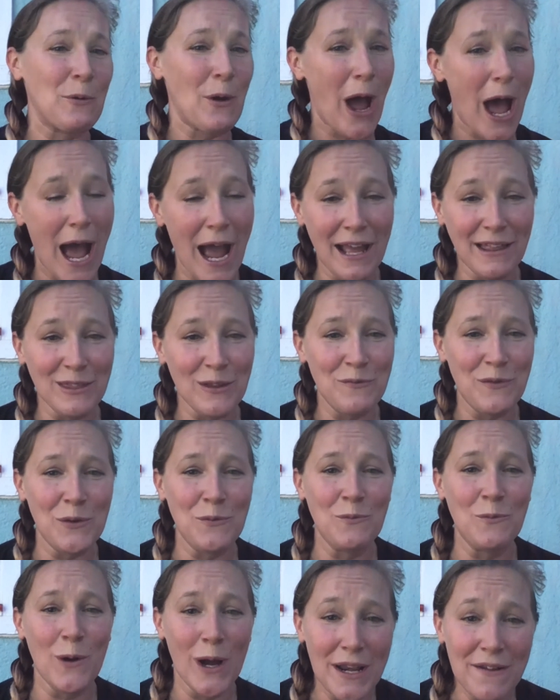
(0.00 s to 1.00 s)
I live in
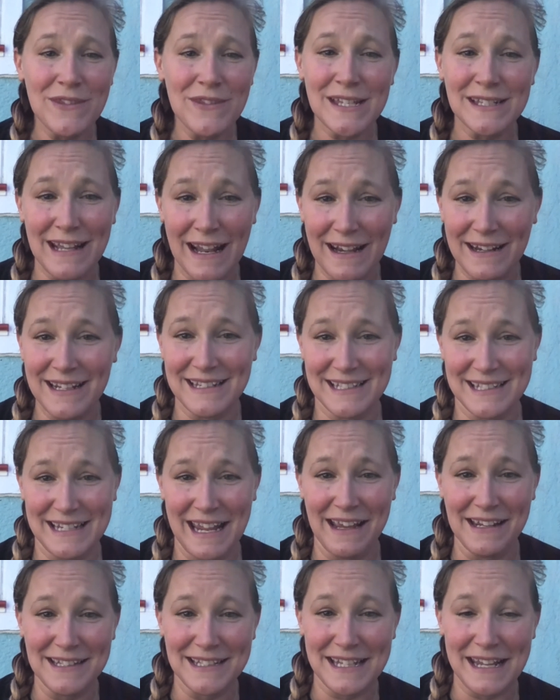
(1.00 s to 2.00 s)
one of the sunniest
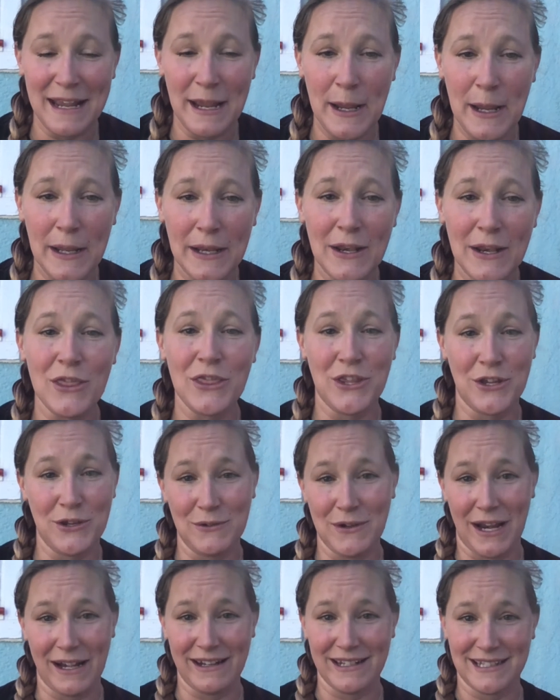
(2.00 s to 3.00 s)
states in the
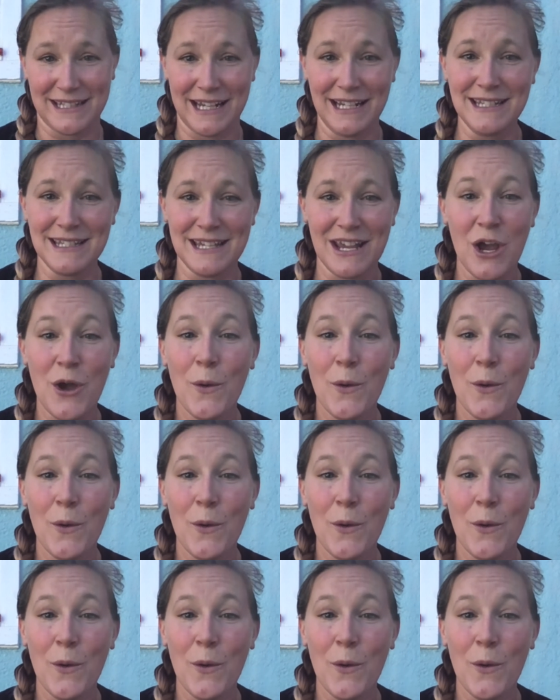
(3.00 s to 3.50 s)
United States.